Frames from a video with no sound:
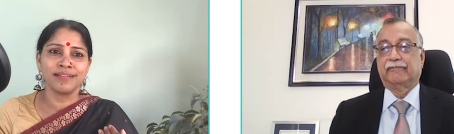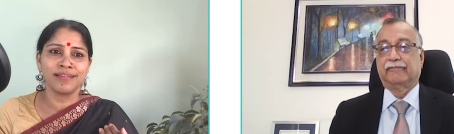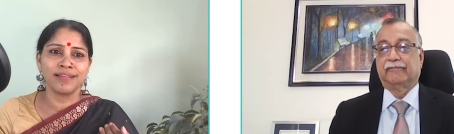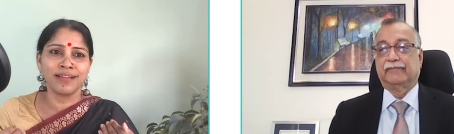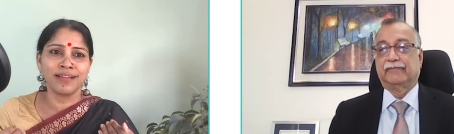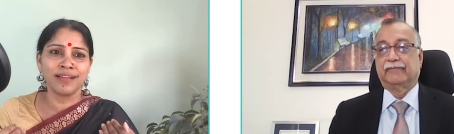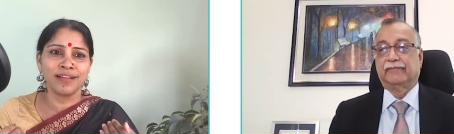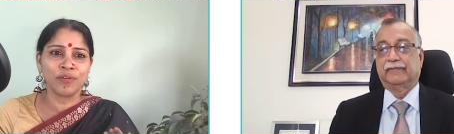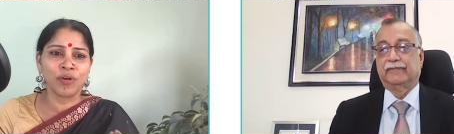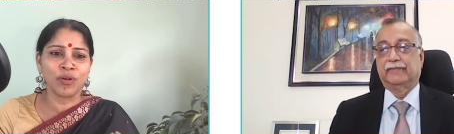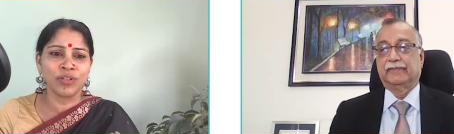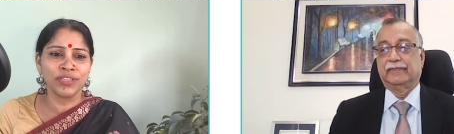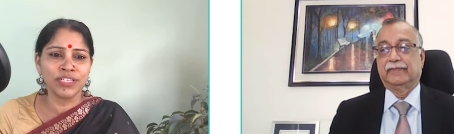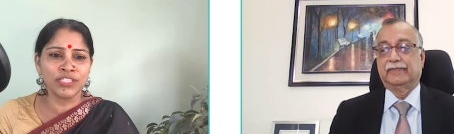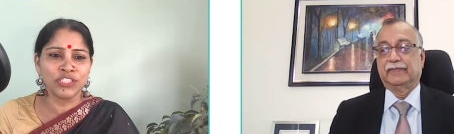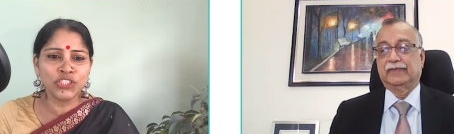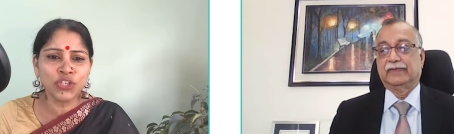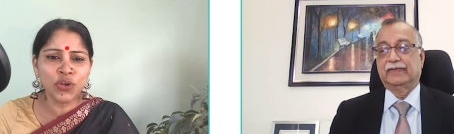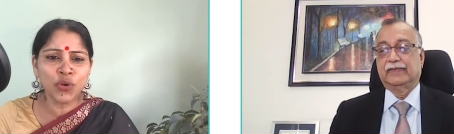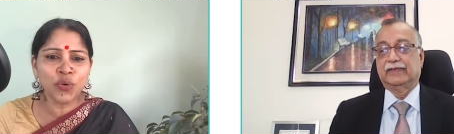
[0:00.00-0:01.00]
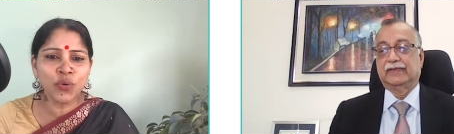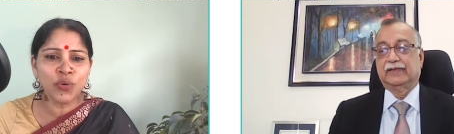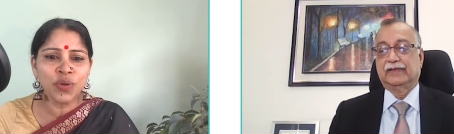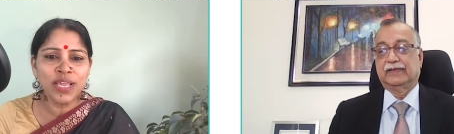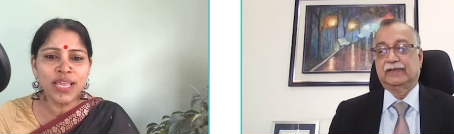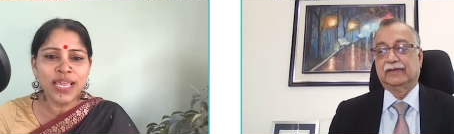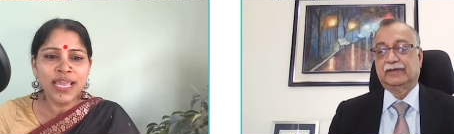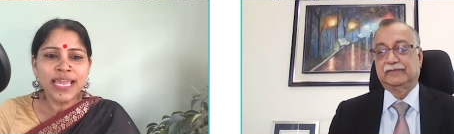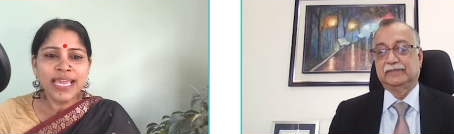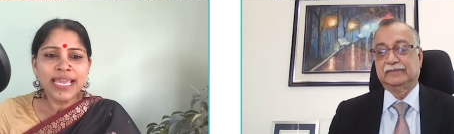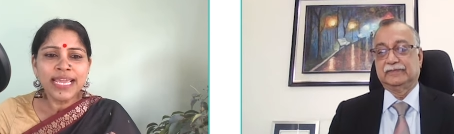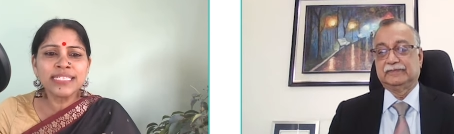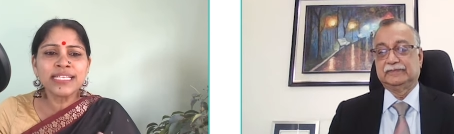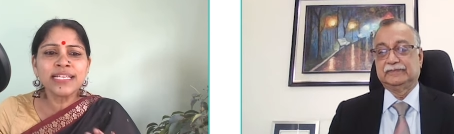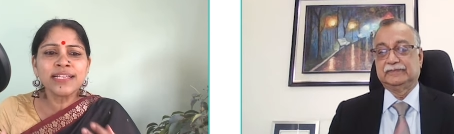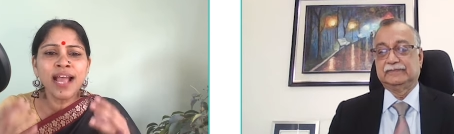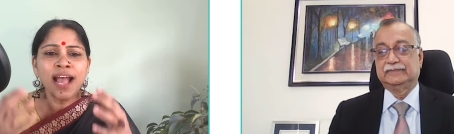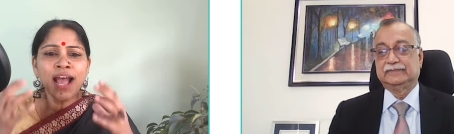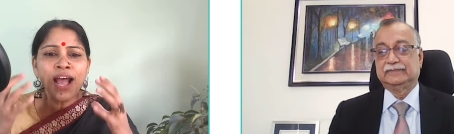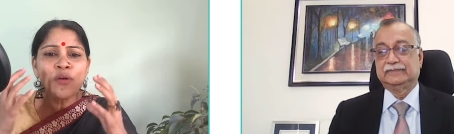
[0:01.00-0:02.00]
Speaker 1: uh, on the show, is
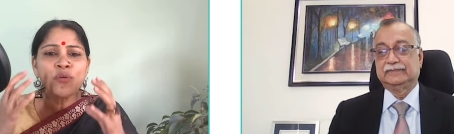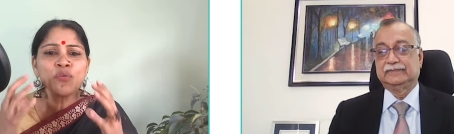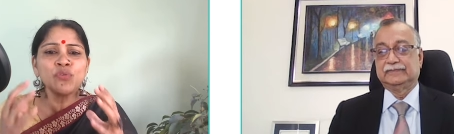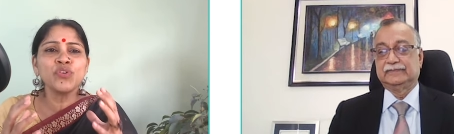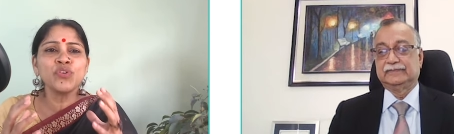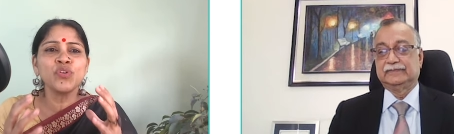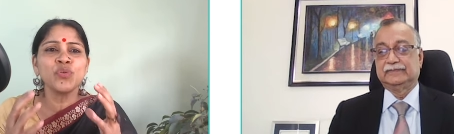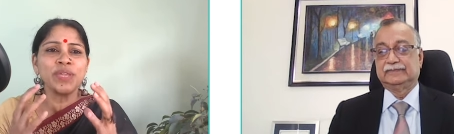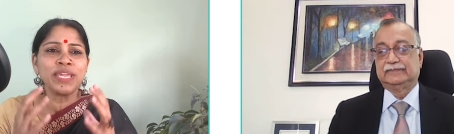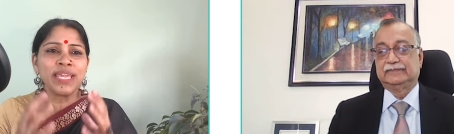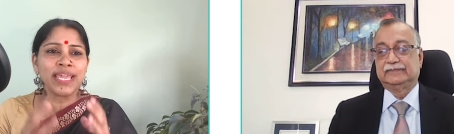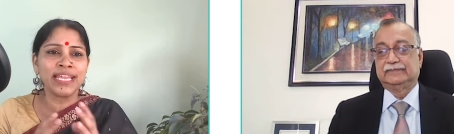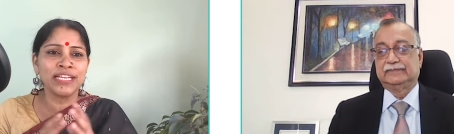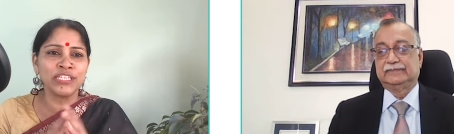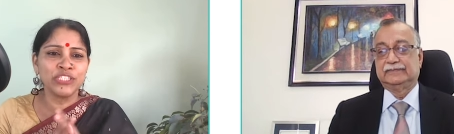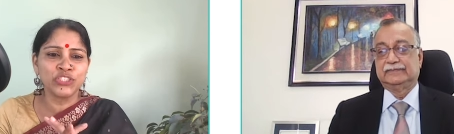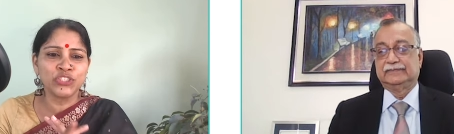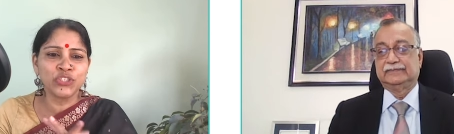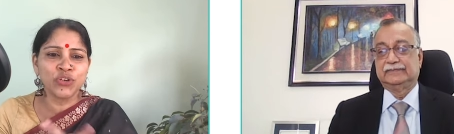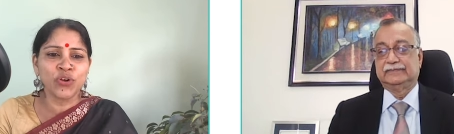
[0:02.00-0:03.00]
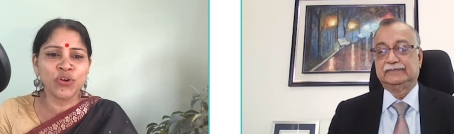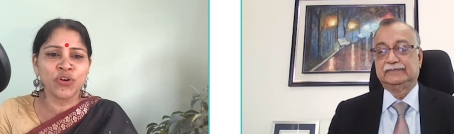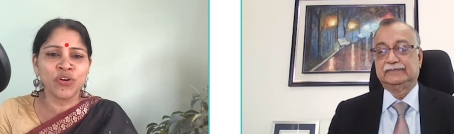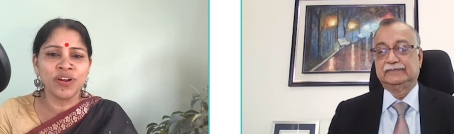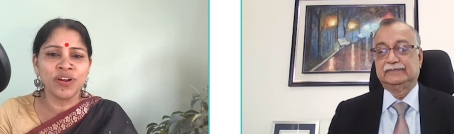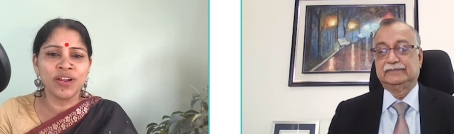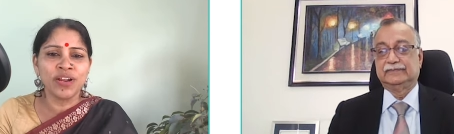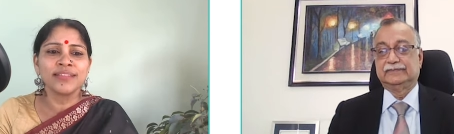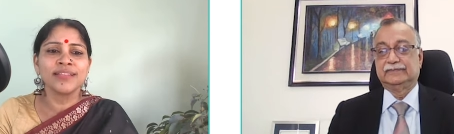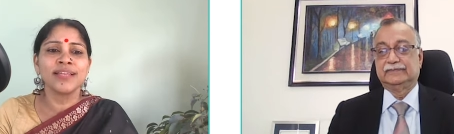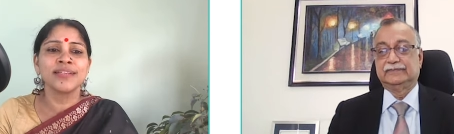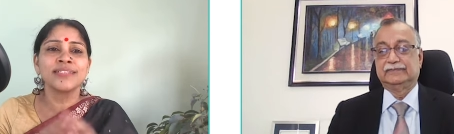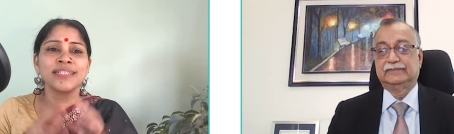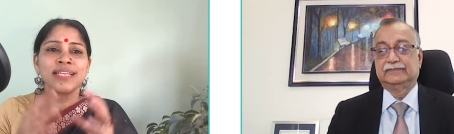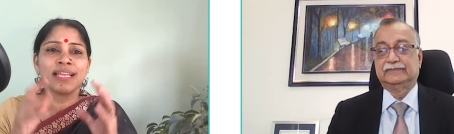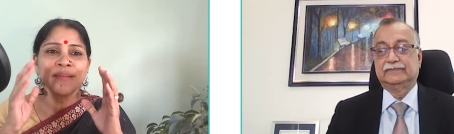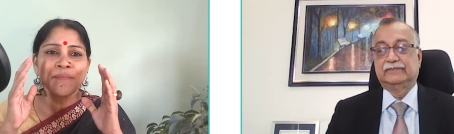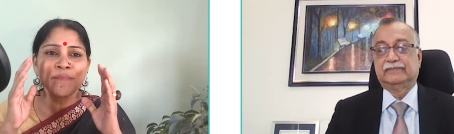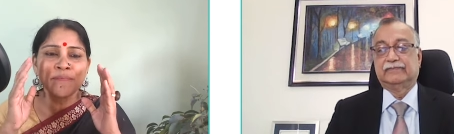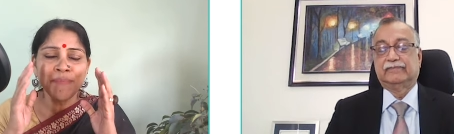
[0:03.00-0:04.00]
that how do we ensure that
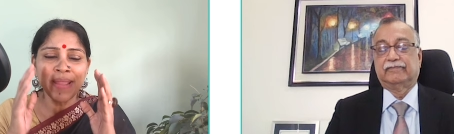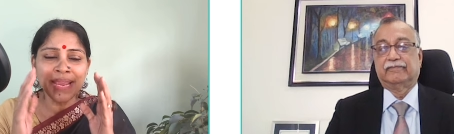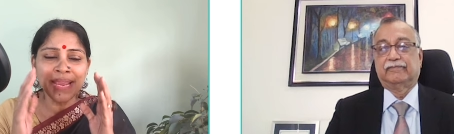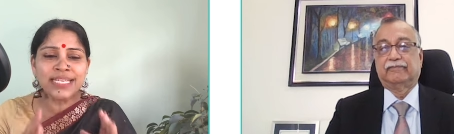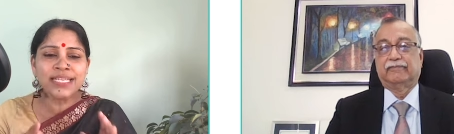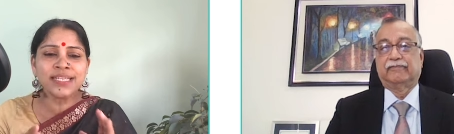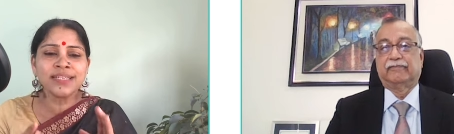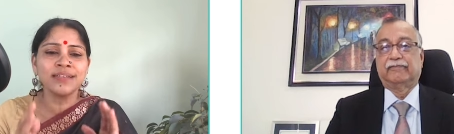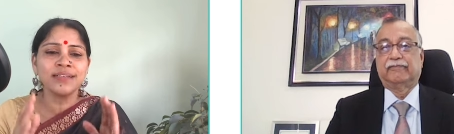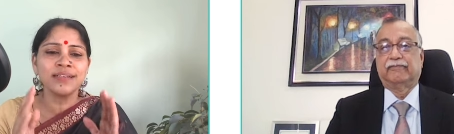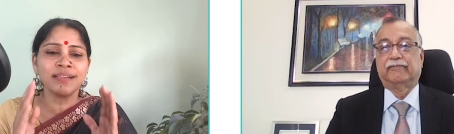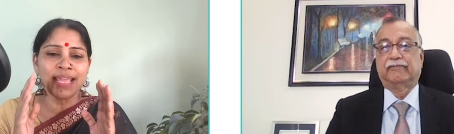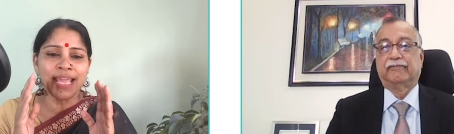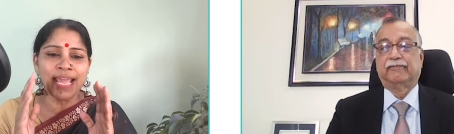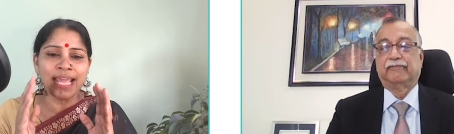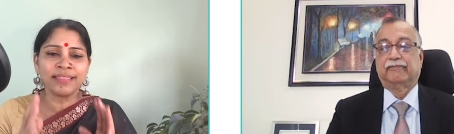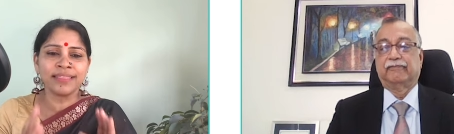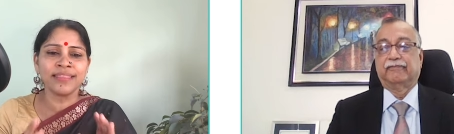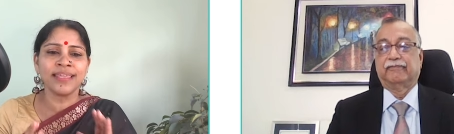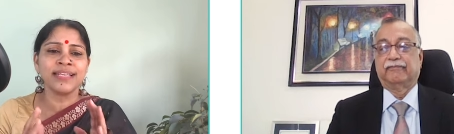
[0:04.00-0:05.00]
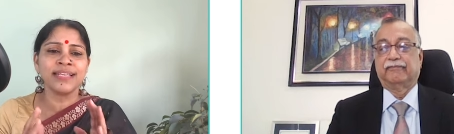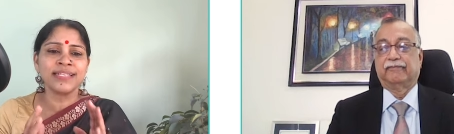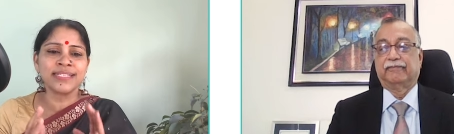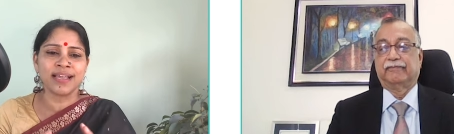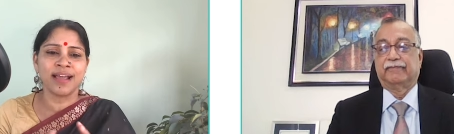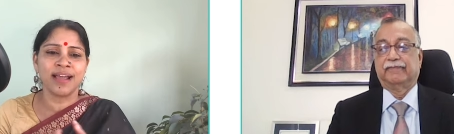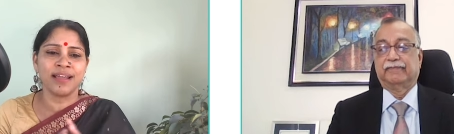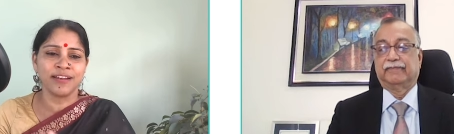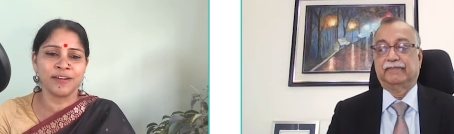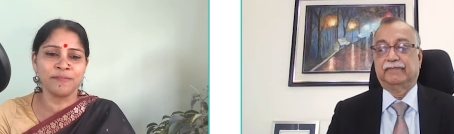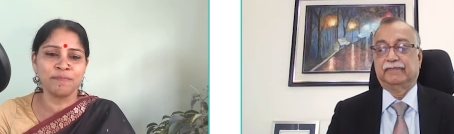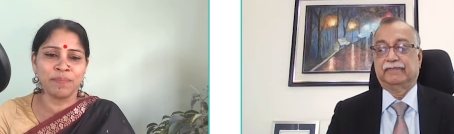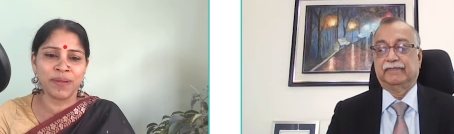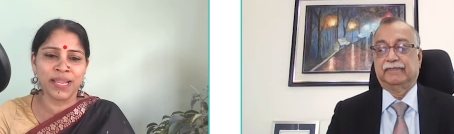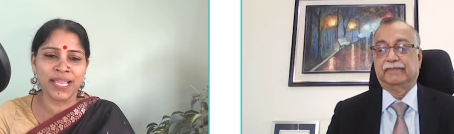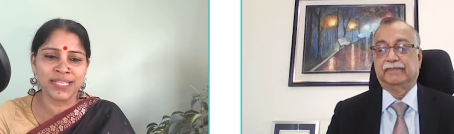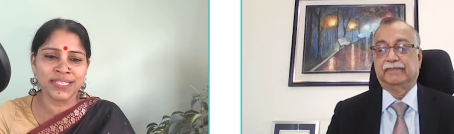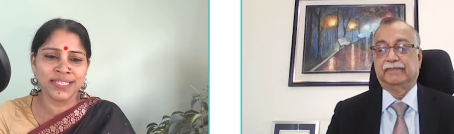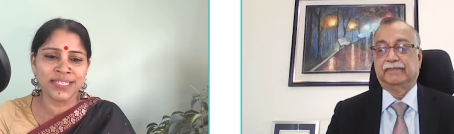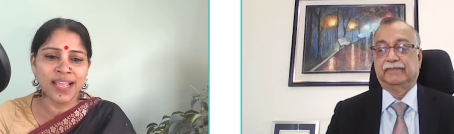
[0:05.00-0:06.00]
medical ethics are in
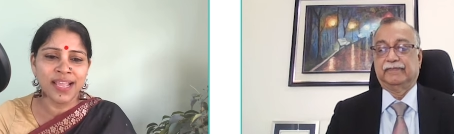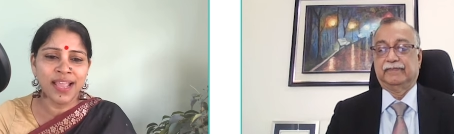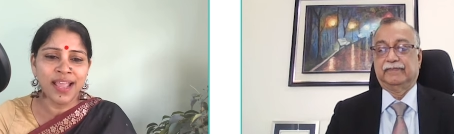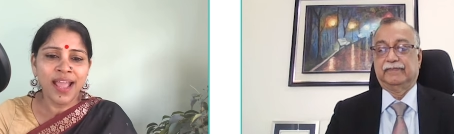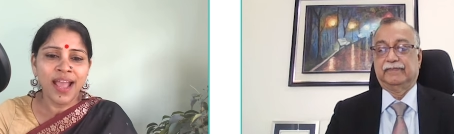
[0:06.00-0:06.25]
place?